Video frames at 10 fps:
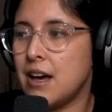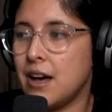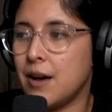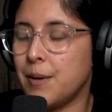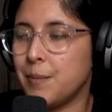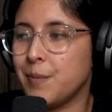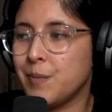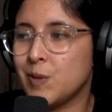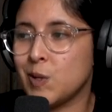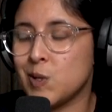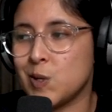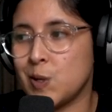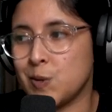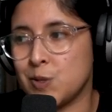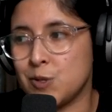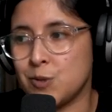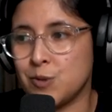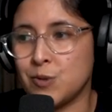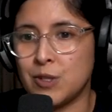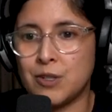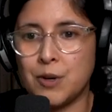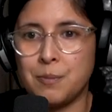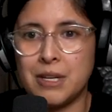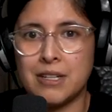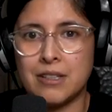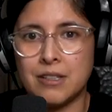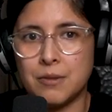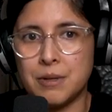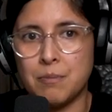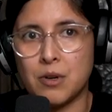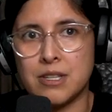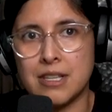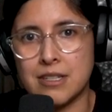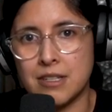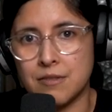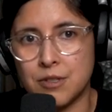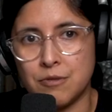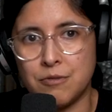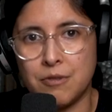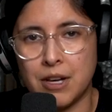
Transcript: Um, those are known to, you know, being a little bit more sensitive to.